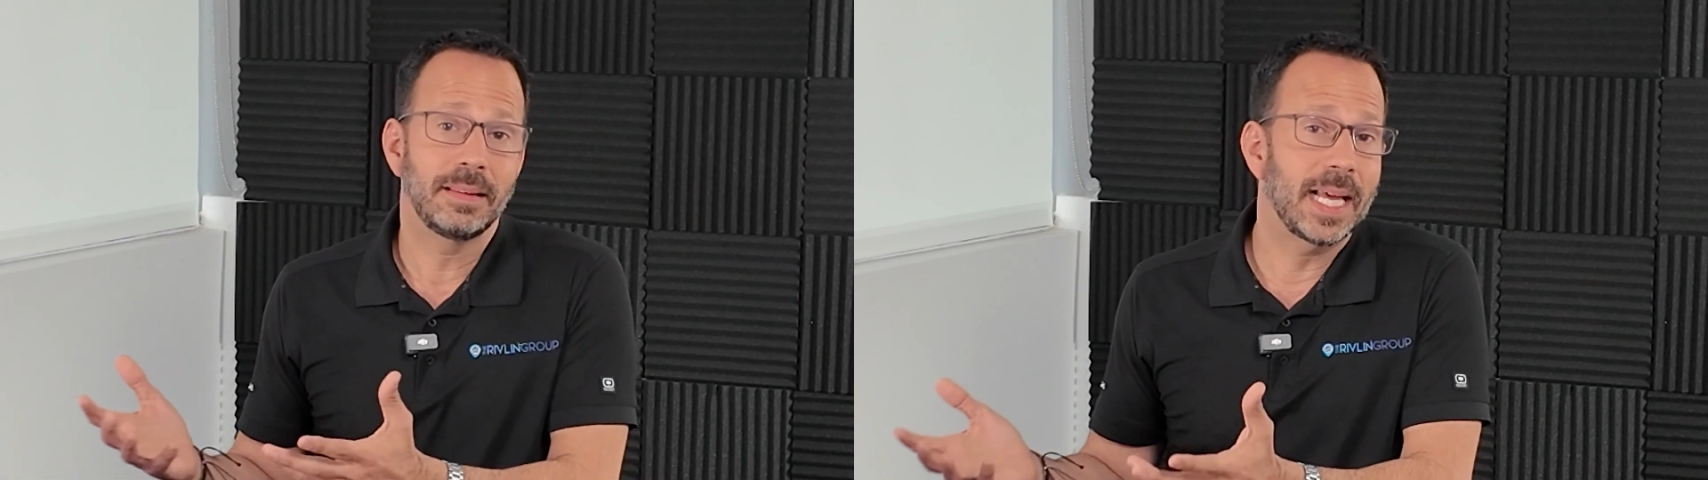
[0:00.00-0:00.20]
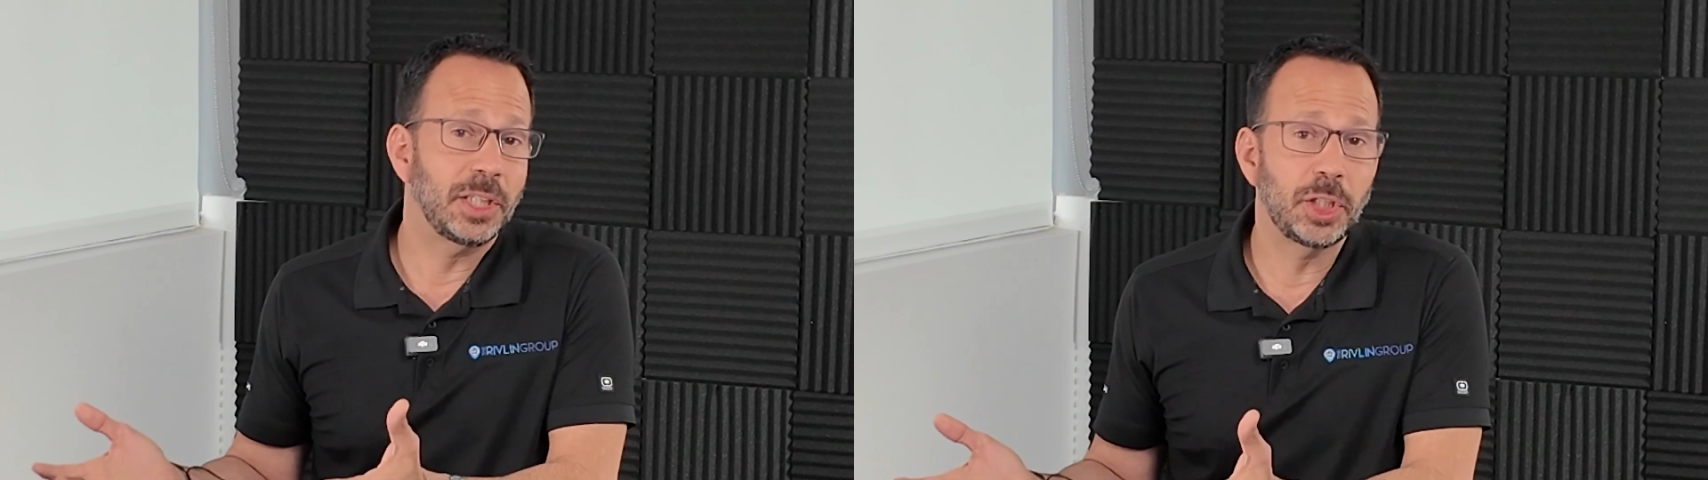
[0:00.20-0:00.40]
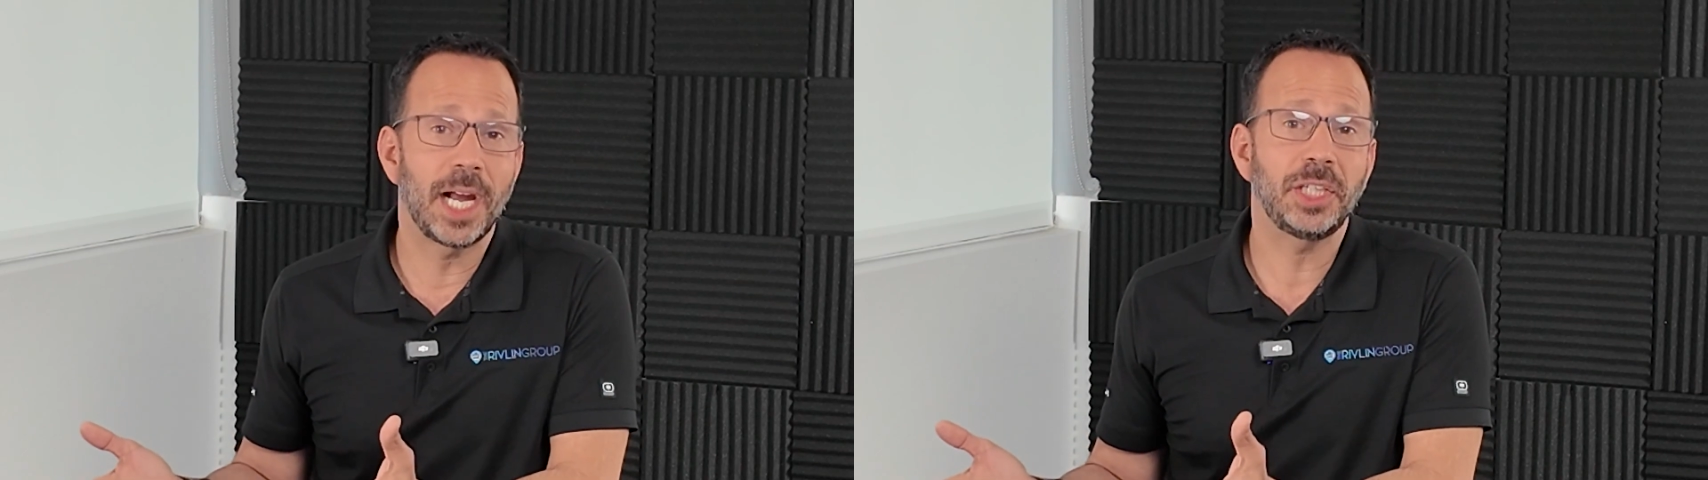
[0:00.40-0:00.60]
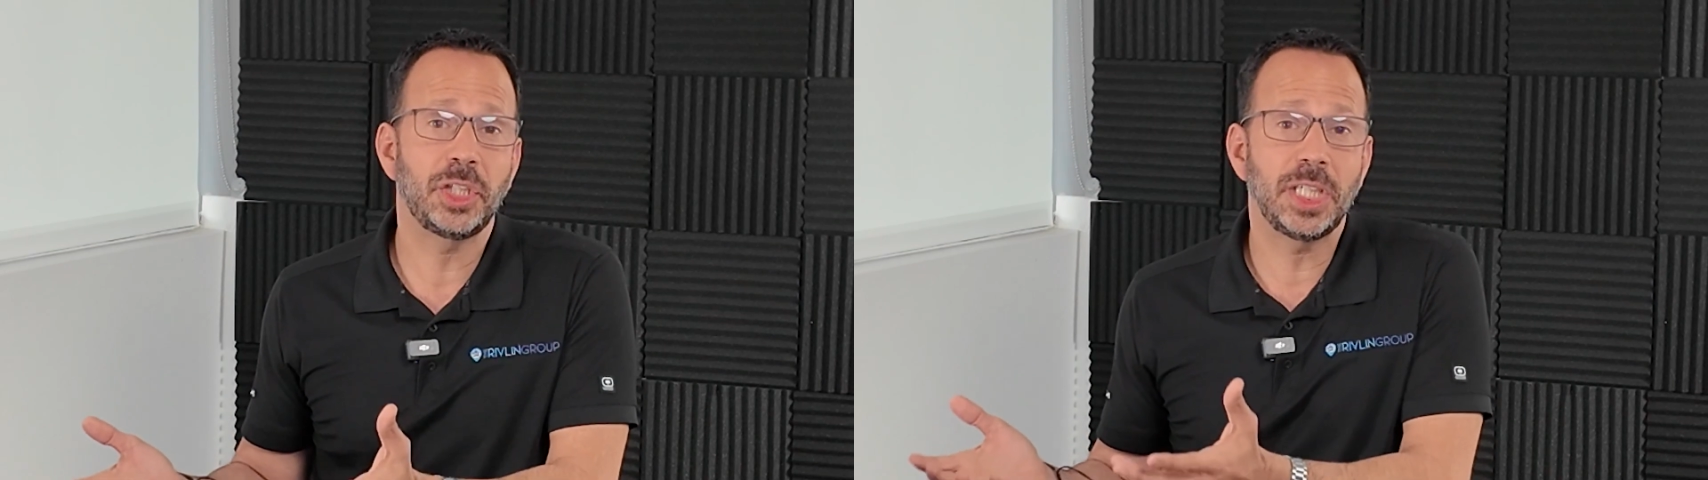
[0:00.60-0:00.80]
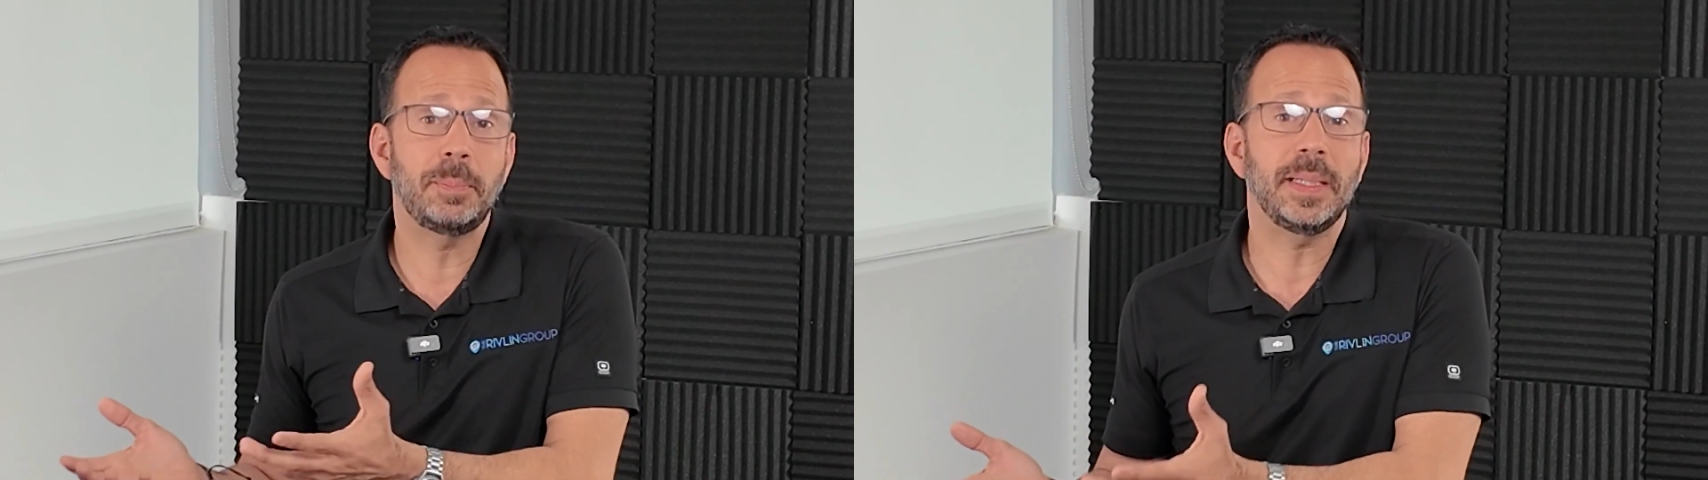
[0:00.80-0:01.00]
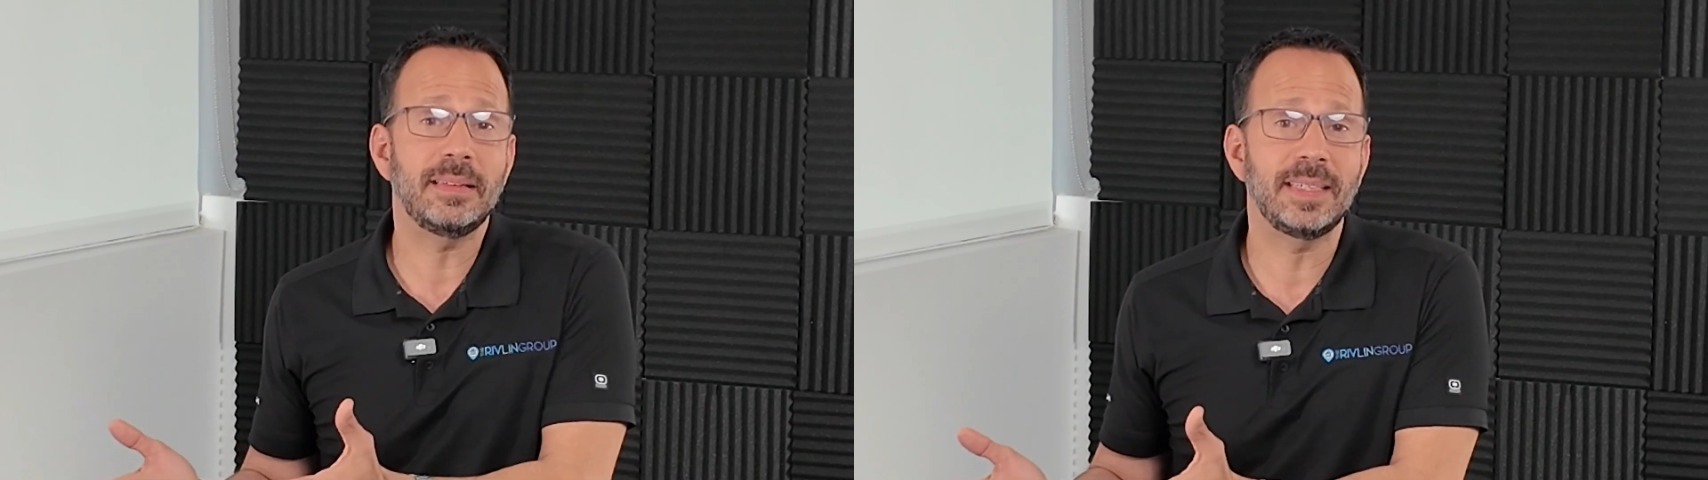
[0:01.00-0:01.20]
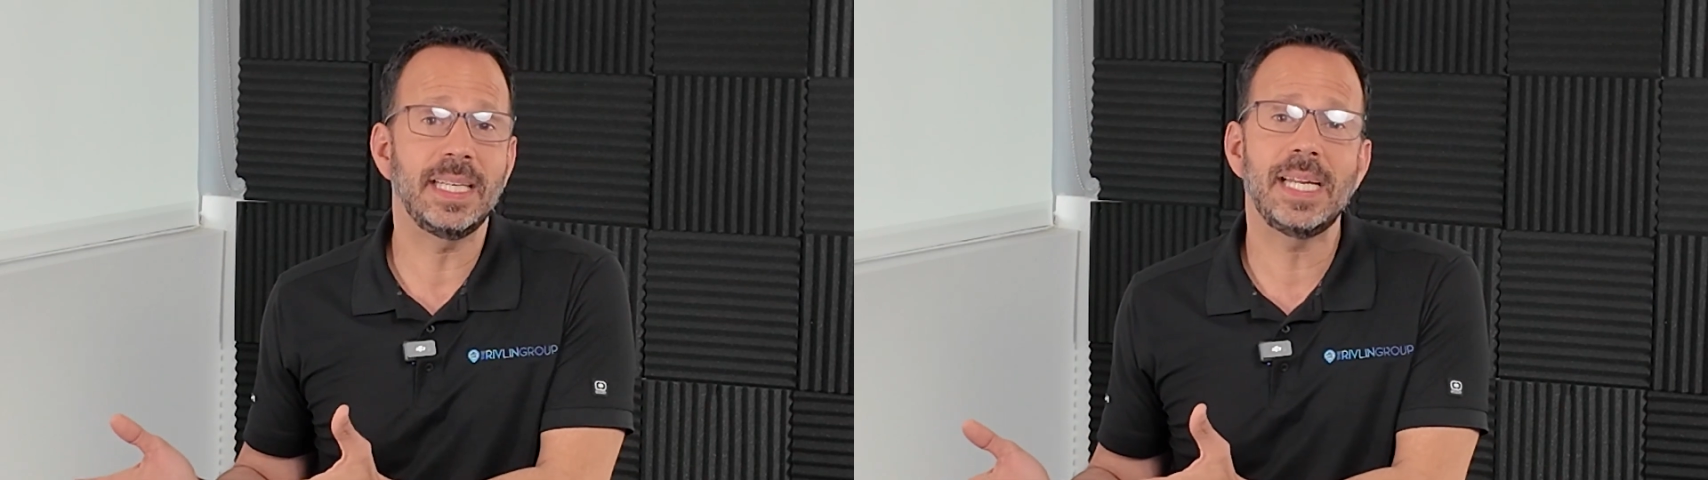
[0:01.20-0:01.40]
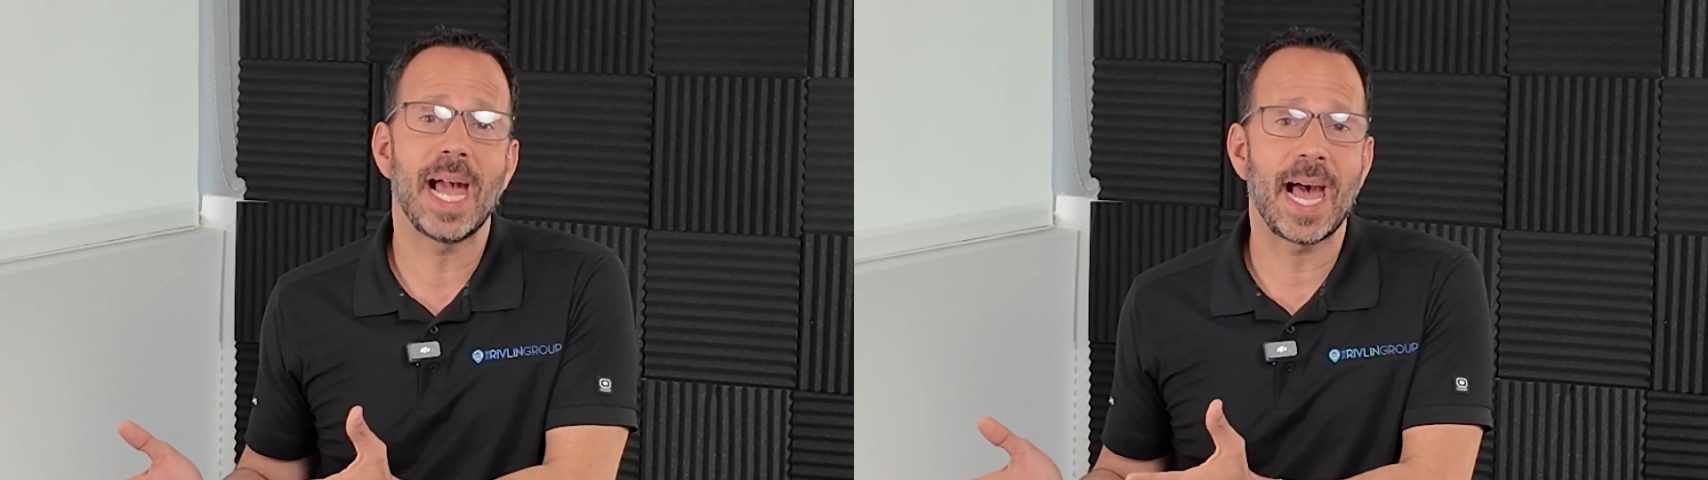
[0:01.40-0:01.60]
that
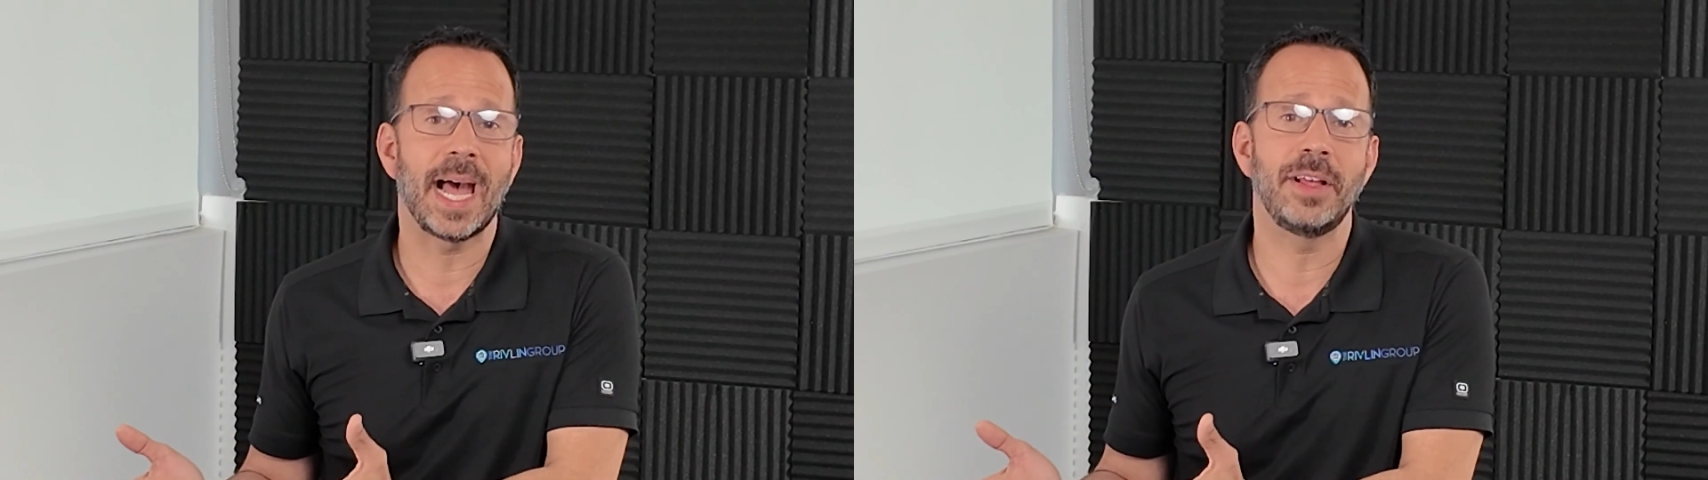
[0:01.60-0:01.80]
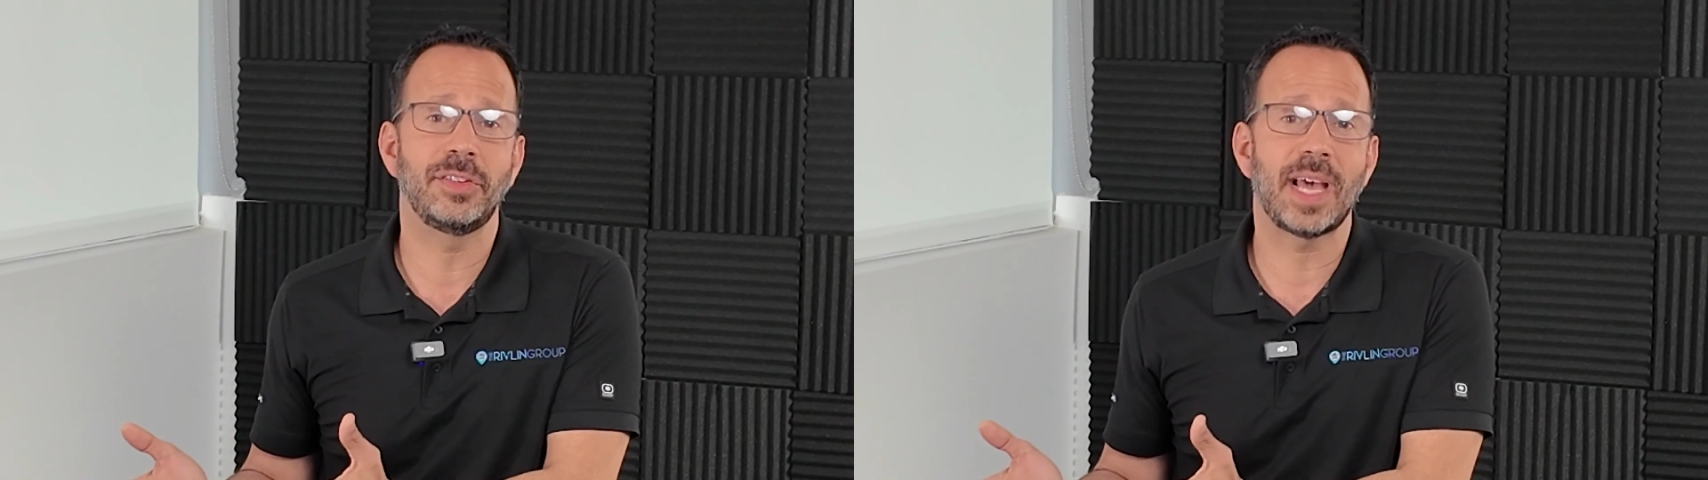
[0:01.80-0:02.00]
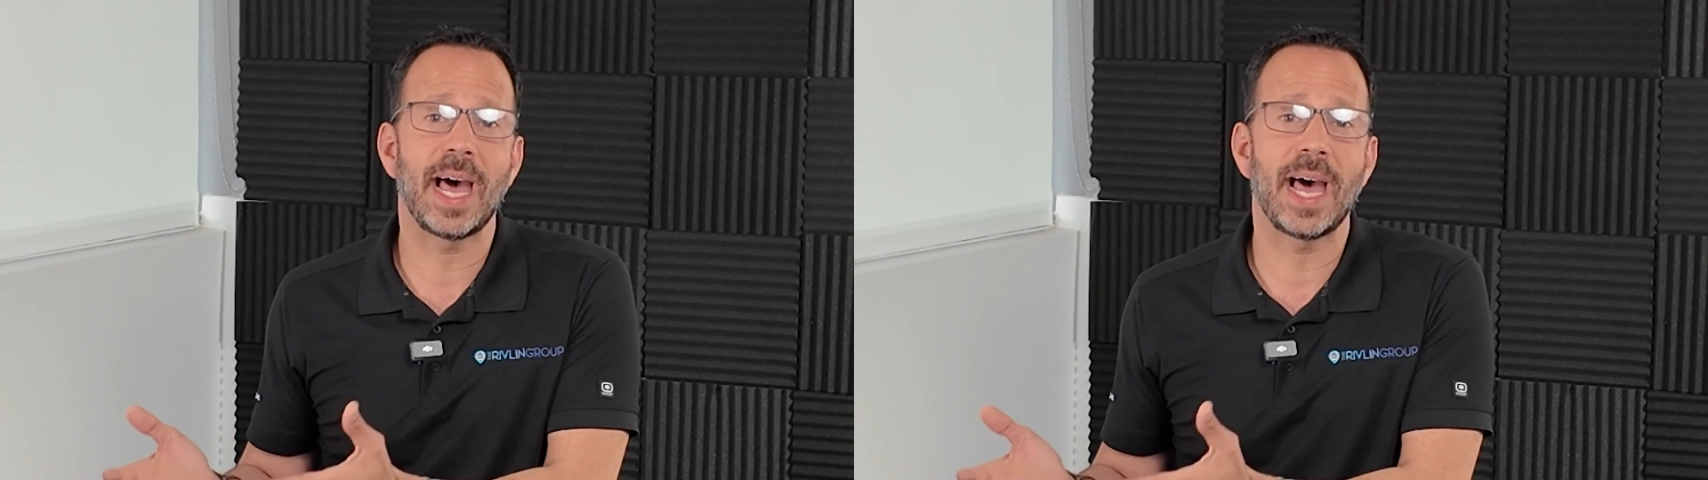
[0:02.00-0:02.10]
ChatGPT has